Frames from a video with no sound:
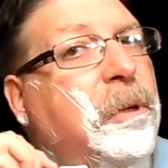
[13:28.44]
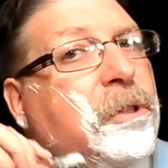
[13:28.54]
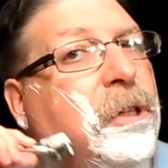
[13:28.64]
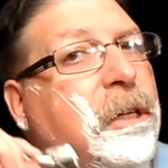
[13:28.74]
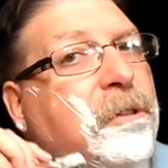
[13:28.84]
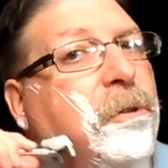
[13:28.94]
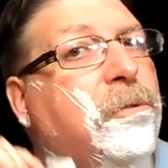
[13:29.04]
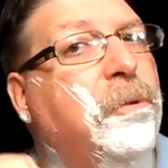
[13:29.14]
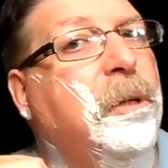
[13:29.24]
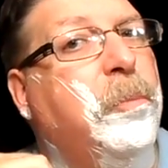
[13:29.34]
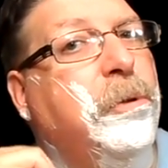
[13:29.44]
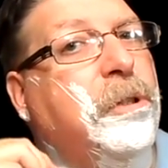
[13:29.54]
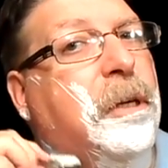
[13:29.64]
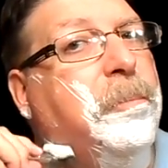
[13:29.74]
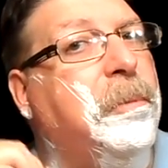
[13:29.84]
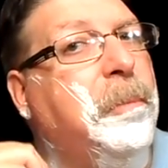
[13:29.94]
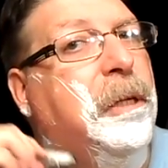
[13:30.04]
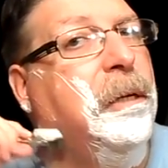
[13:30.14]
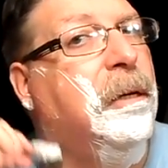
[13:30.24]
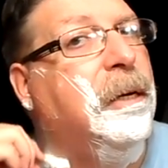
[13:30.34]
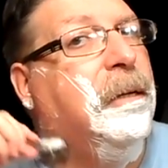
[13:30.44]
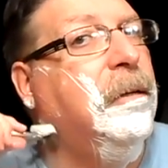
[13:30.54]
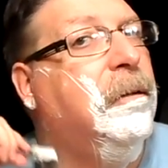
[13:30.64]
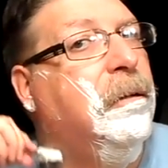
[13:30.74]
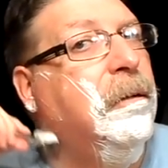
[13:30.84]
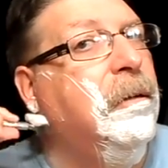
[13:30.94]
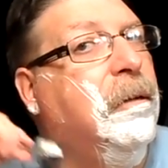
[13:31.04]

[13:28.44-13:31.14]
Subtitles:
On my cheeks there's really perceptibly not